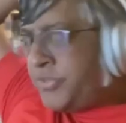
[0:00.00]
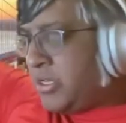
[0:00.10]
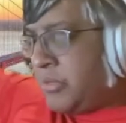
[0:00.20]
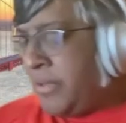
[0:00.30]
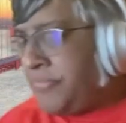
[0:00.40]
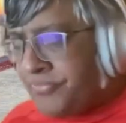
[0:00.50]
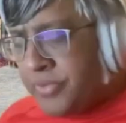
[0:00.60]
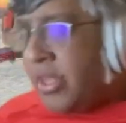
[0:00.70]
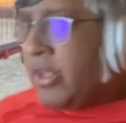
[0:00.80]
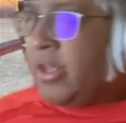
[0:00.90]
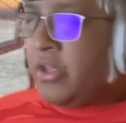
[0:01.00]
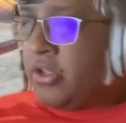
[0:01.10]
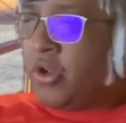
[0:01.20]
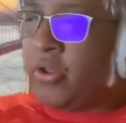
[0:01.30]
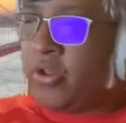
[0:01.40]
about it.
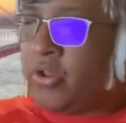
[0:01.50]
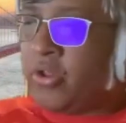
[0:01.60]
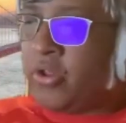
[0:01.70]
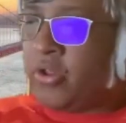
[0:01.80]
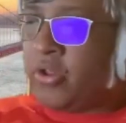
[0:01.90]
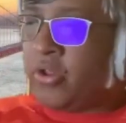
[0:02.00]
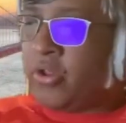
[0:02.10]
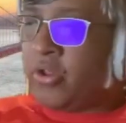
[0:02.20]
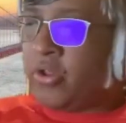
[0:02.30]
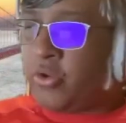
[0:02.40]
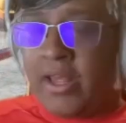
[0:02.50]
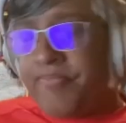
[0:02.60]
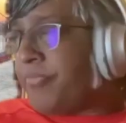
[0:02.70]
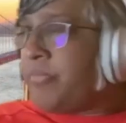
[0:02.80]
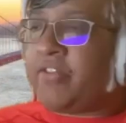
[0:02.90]
Go to the toilet. It's like
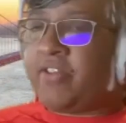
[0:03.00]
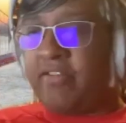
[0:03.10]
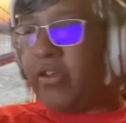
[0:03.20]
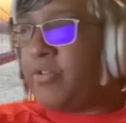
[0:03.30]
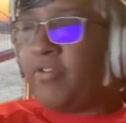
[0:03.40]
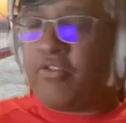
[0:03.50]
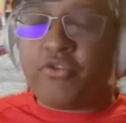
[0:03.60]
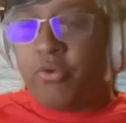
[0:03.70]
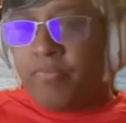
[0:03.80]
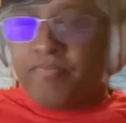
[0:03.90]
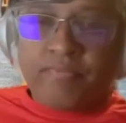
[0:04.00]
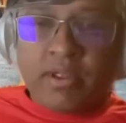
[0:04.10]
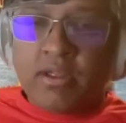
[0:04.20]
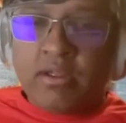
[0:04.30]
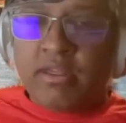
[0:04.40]
sequences your stool
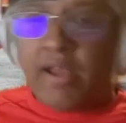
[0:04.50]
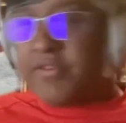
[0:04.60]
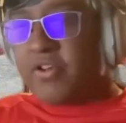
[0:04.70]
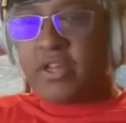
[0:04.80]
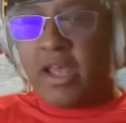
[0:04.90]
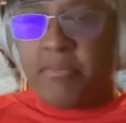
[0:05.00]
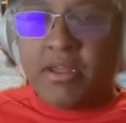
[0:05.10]
every single time,